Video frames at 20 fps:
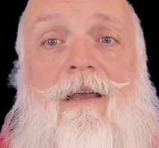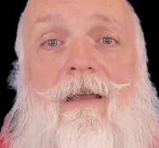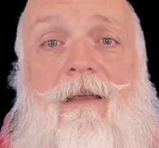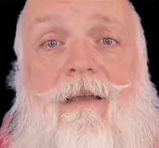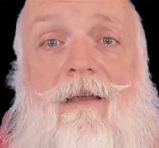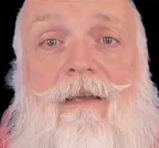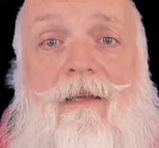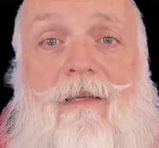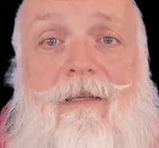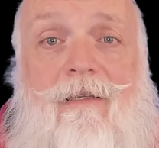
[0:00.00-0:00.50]

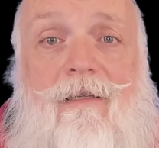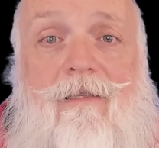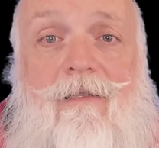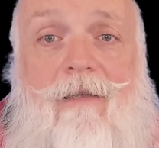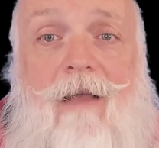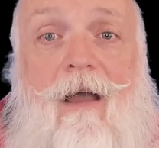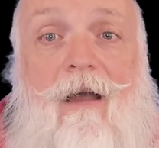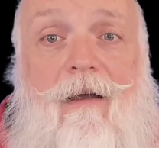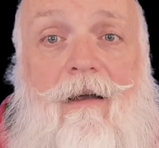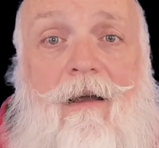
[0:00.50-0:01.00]
is
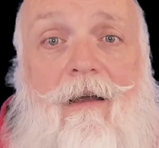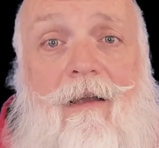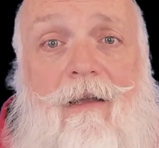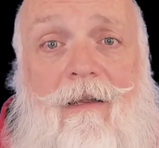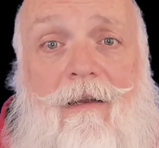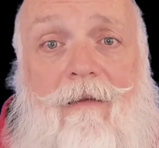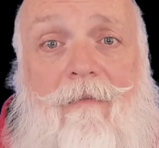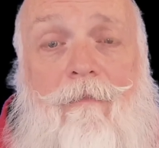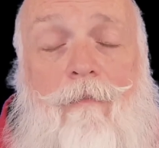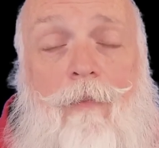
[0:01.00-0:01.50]

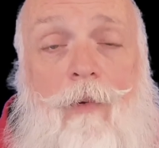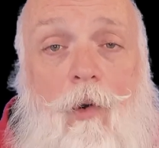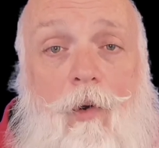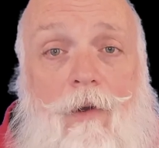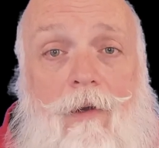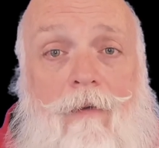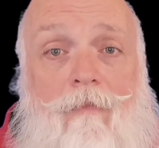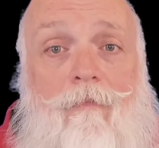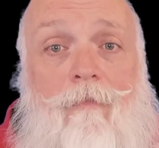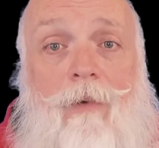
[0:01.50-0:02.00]
an
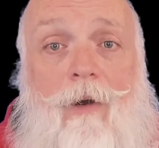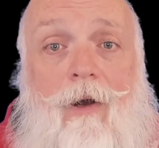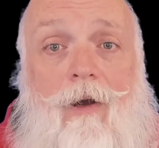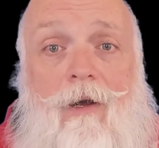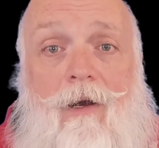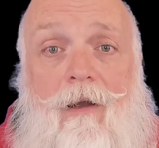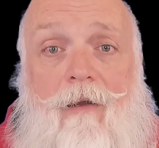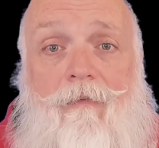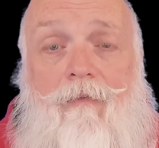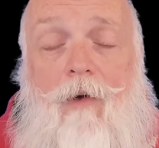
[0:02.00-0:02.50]
important
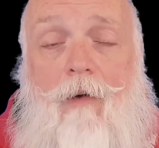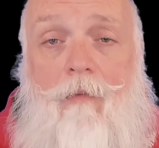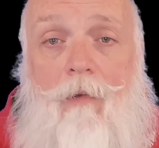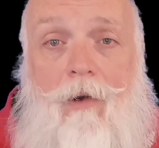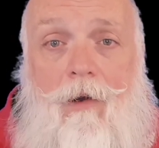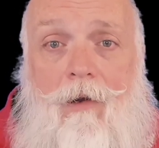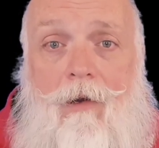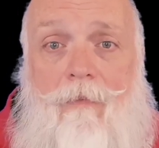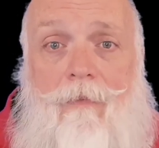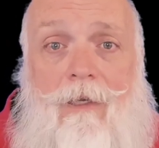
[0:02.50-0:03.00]
part of what
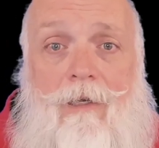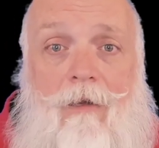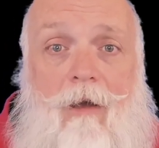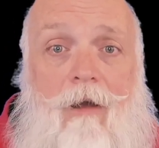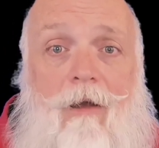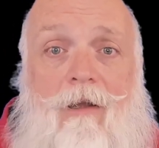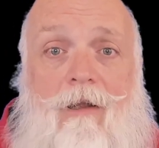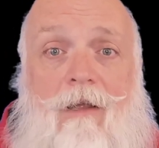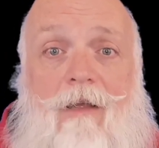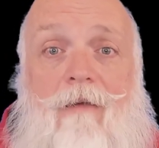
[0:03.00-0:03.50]
we're going to be
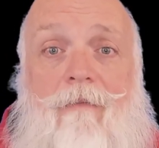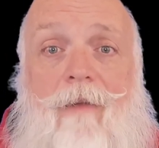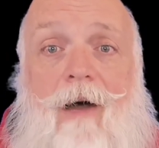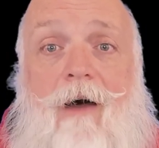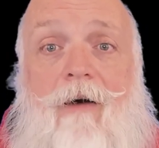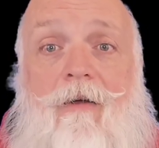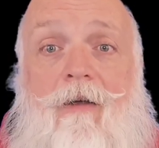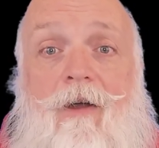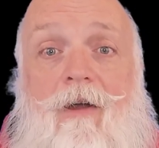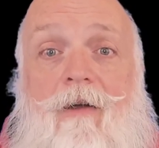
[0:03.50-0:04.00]
talking
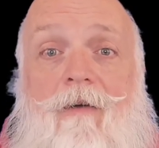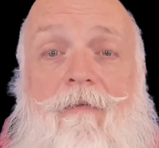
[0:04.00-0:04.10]
about